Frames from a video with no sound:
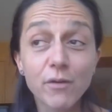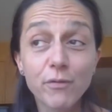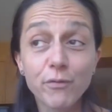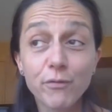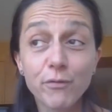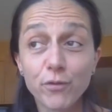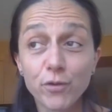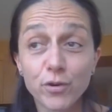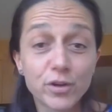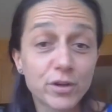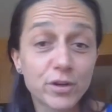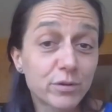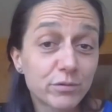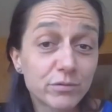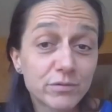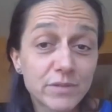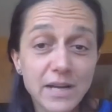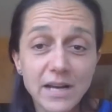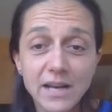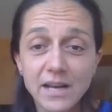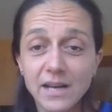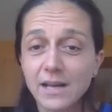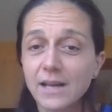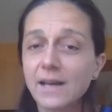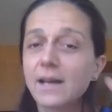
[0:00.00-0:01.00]
for
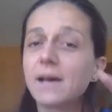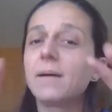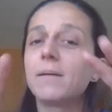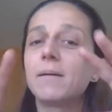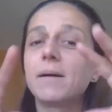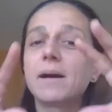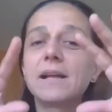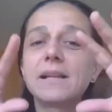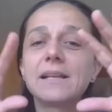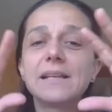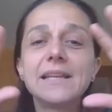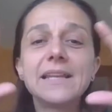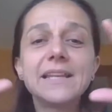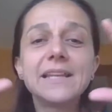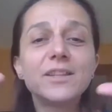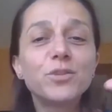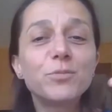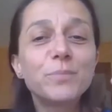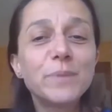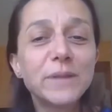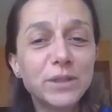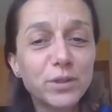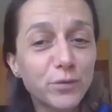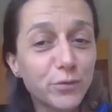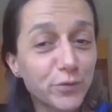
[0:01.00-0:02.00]
a
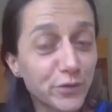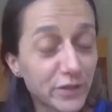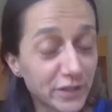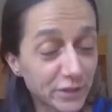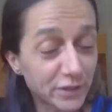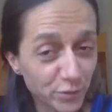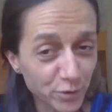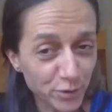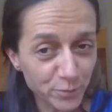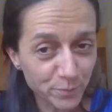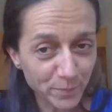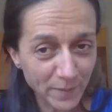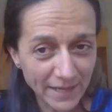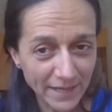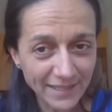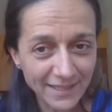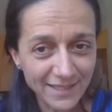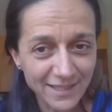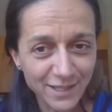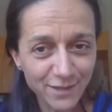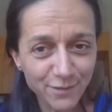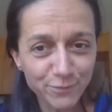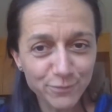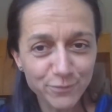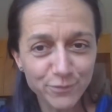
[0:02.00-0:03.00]
little bit of
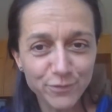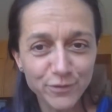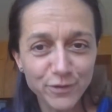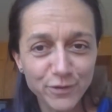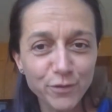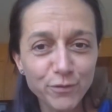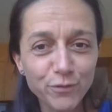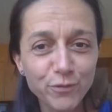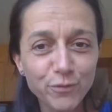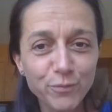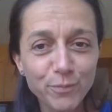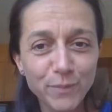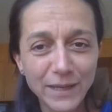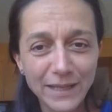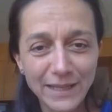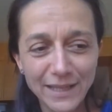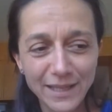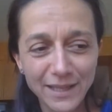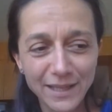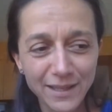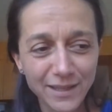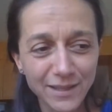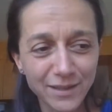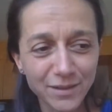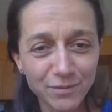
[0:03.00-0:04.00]
retrospective of
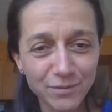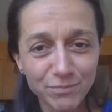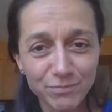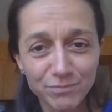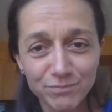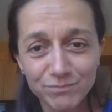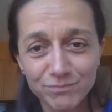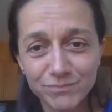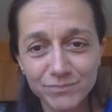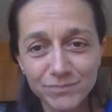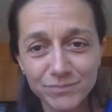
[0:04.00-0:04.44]
my